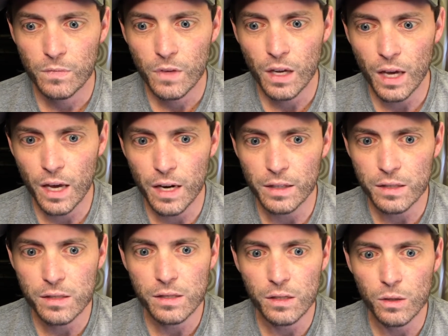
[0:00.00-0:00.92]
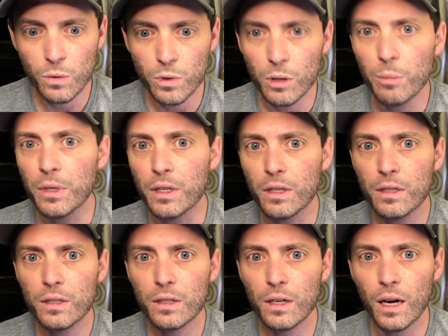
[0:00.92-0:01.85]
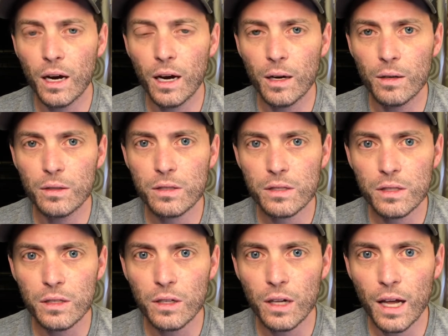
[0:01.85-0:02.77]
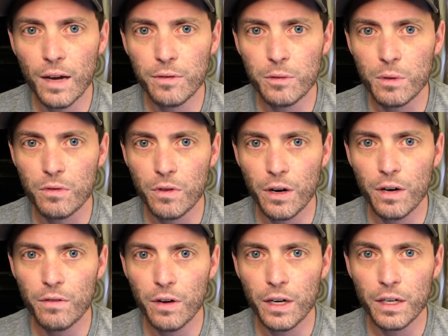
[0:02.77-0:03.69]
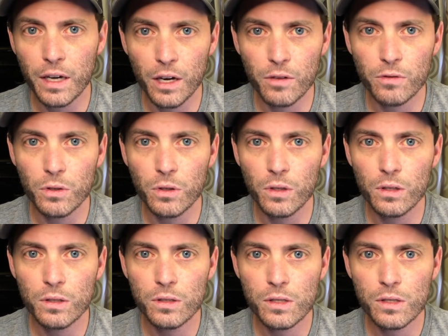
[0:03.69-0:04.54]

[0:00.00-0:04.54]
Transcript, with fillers: and it still will be. Uh, still have to be very, very careful.